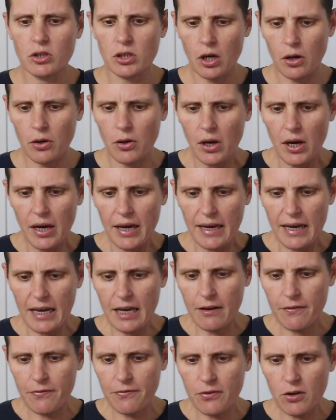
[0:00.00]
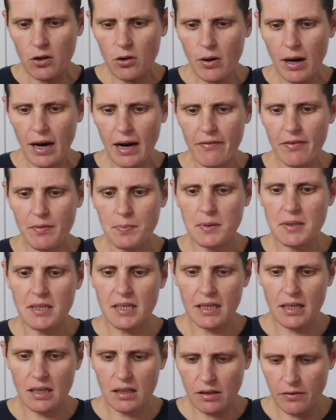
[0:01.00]
So if you have a
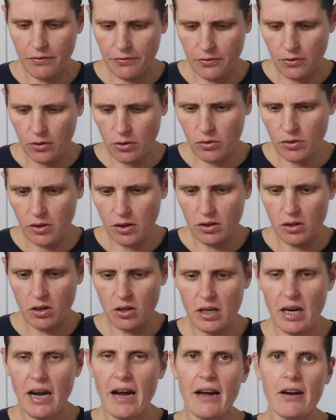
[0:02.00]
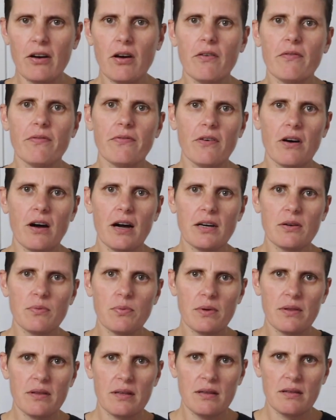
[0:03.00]
particular food that you cannot
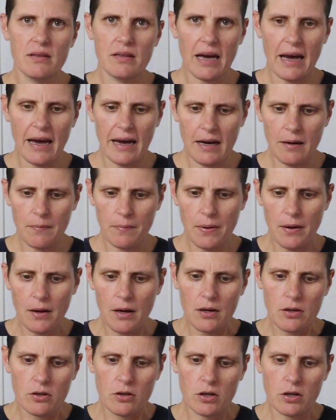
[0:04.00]
find within the app,